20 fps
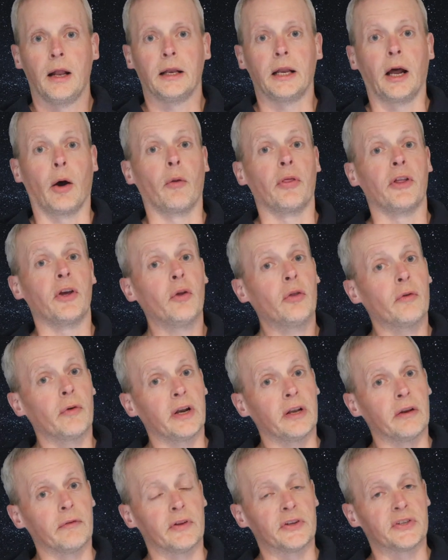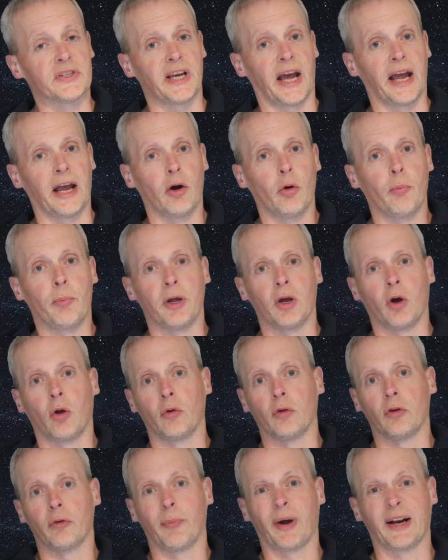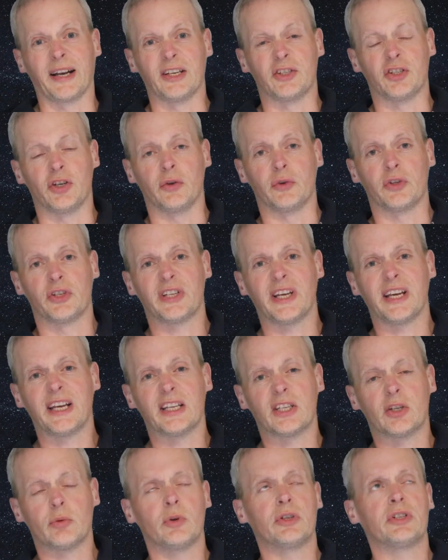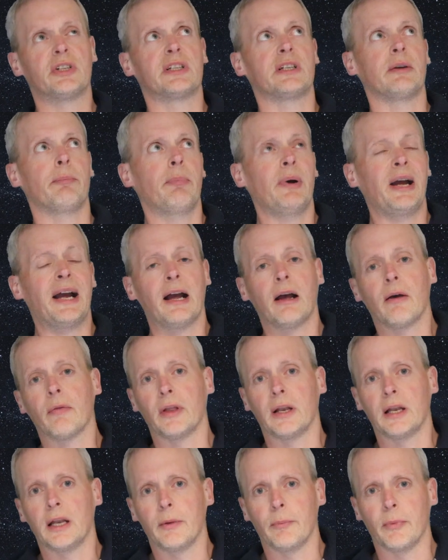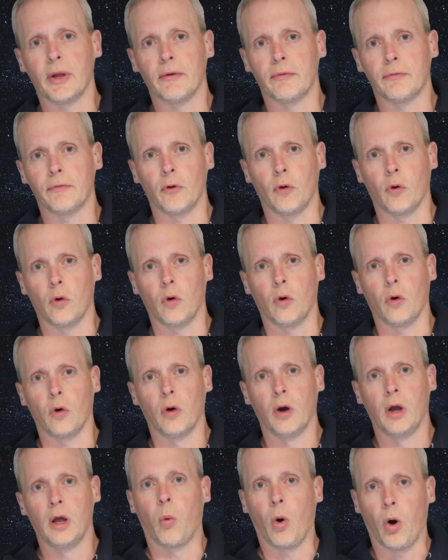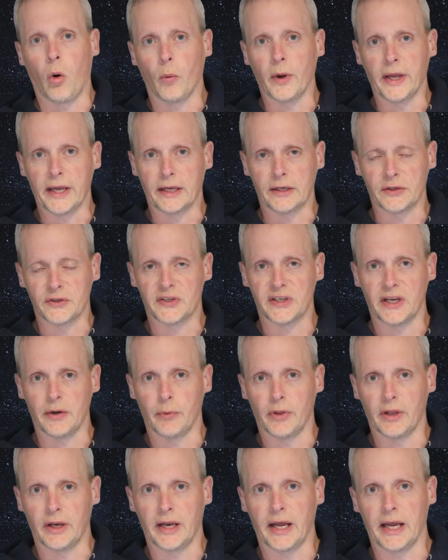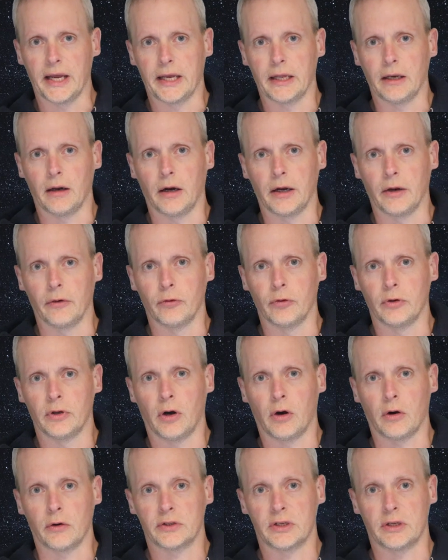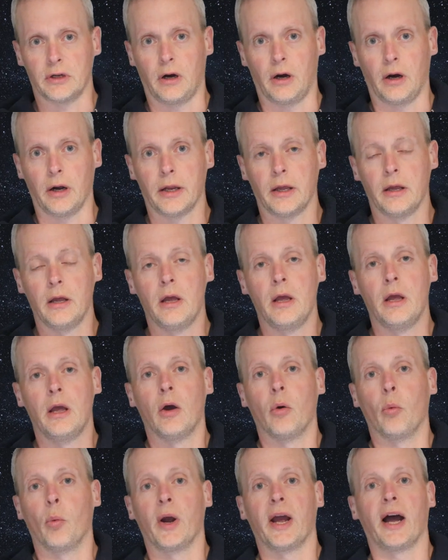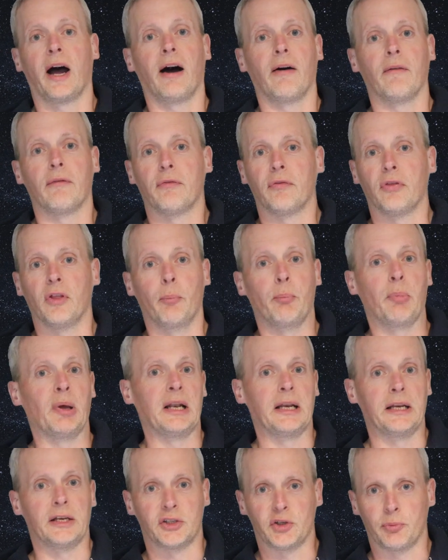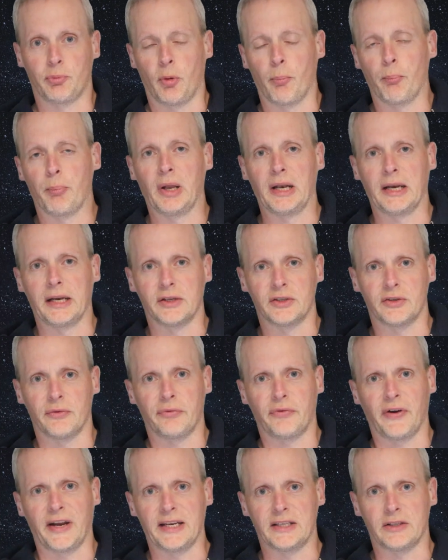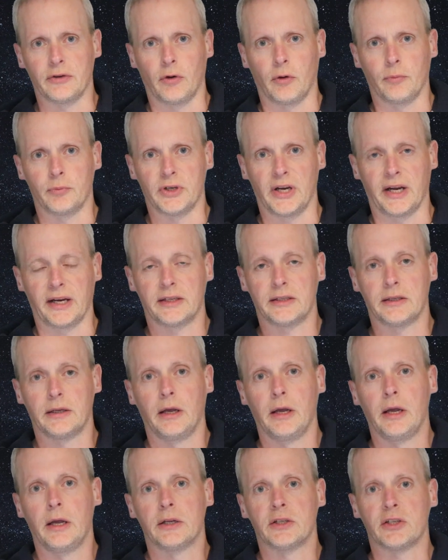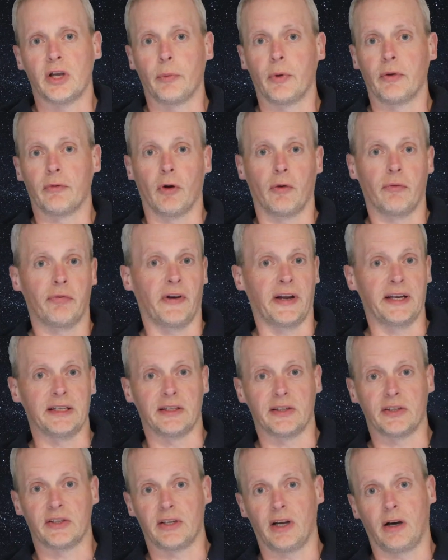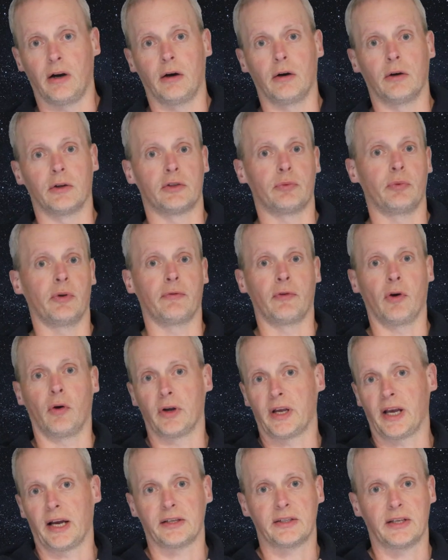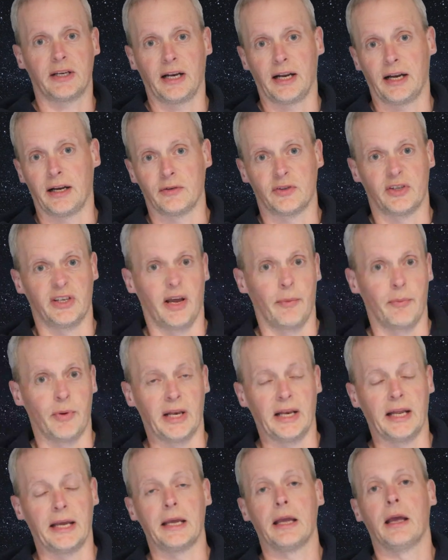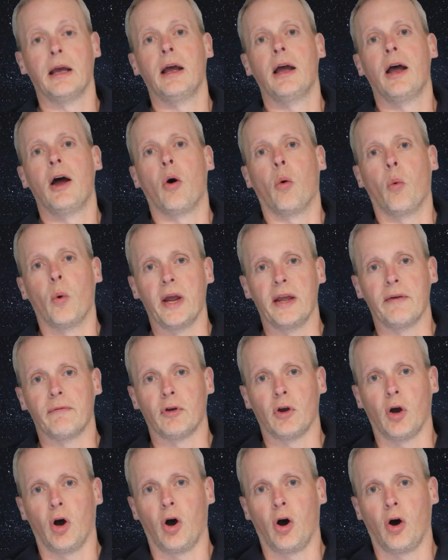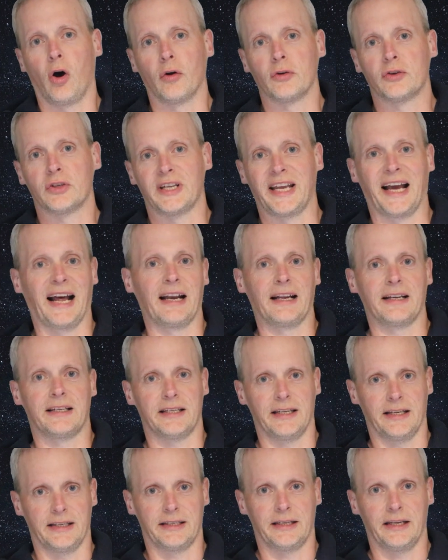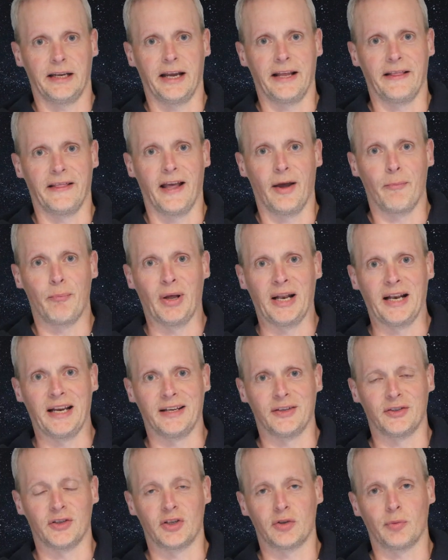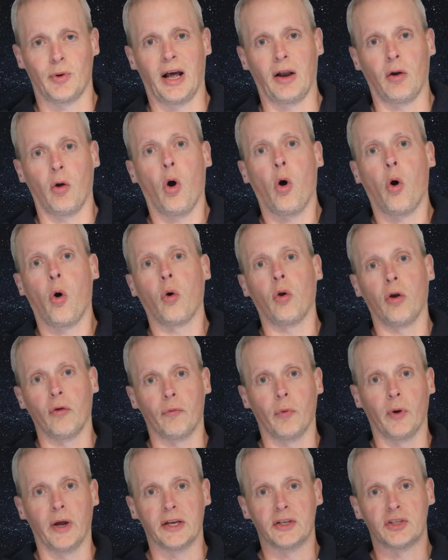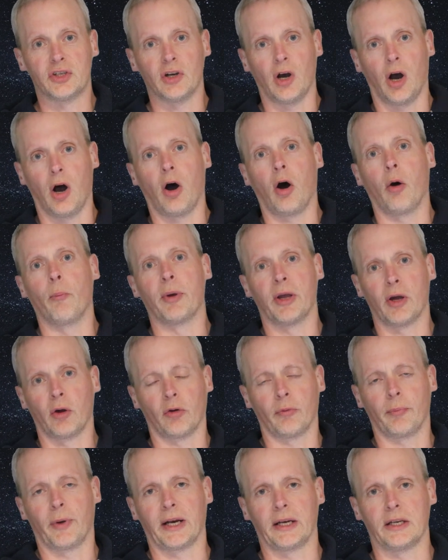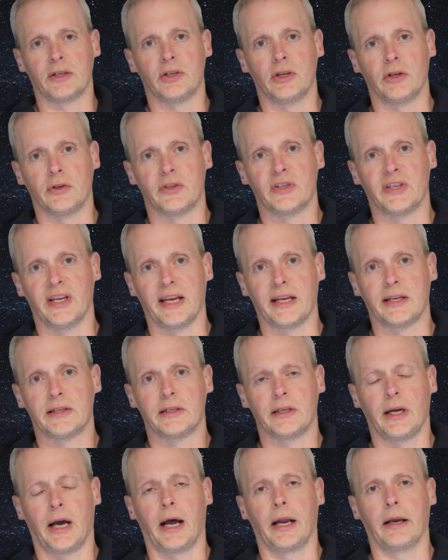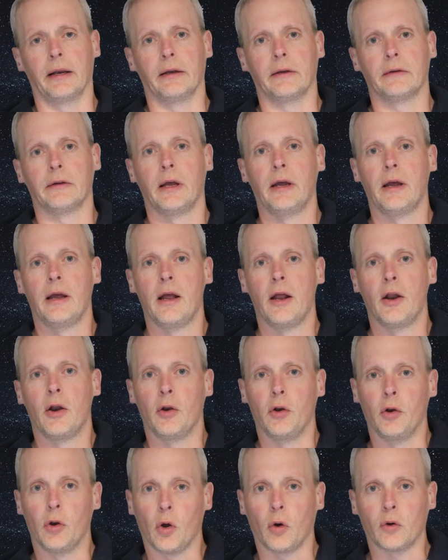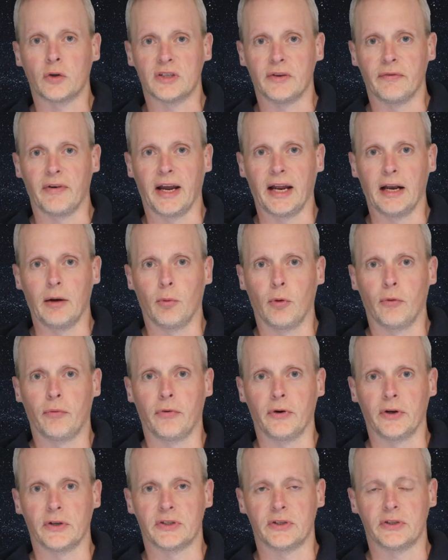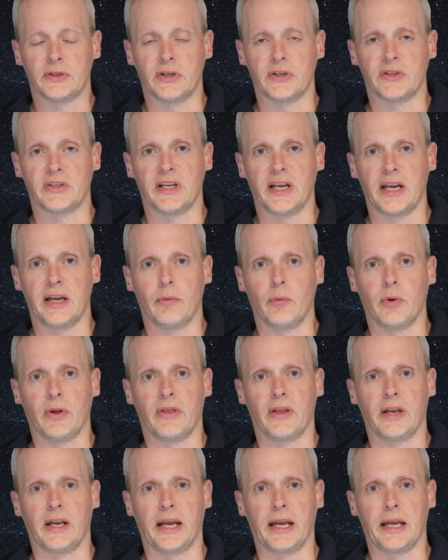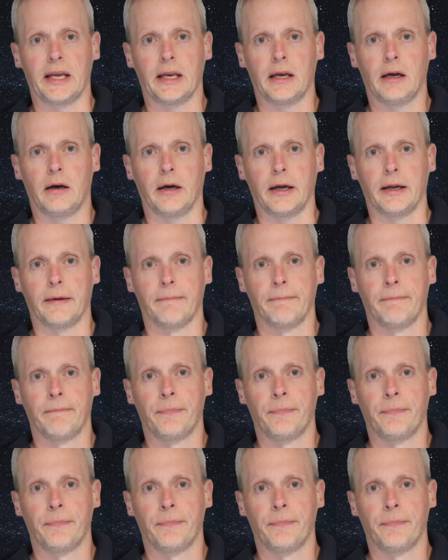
Now on the other end of the scale, beyond magnitude 6, which is about the limit for what we can see with the naked eye under a dark sky, we have the billions upon billions of fainter objects. So we've got fainter stars, we've got gas clouds, nebulae, we've got galaxies in their billions as well, all of which are beyond magnitude 6 and not available for us to see with the naked eye.